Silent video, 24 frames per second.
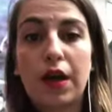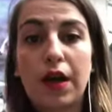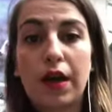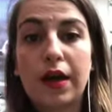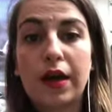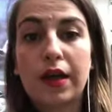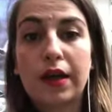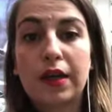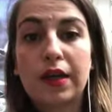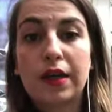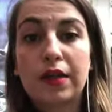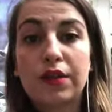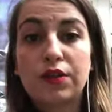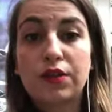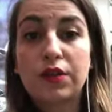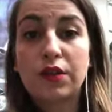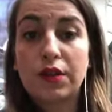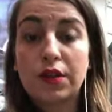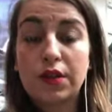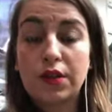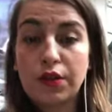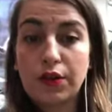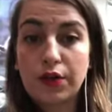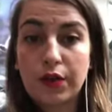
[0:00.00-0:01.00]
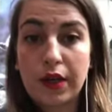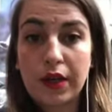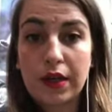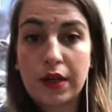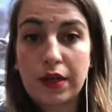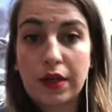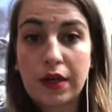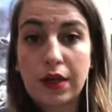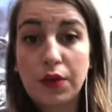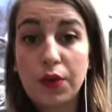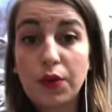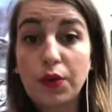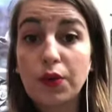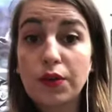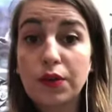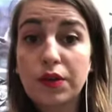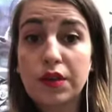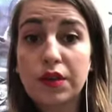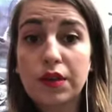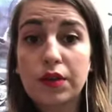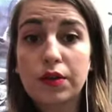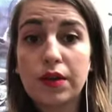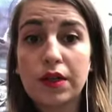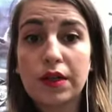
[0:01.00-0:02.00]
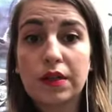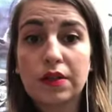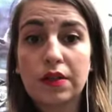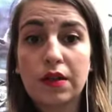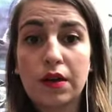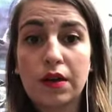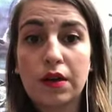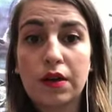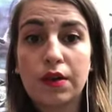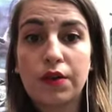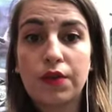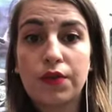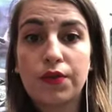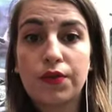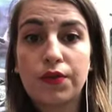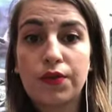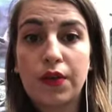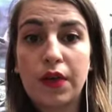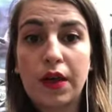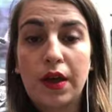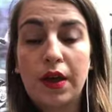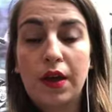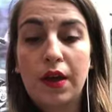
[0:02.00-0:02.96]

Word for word: I started creating a whole series of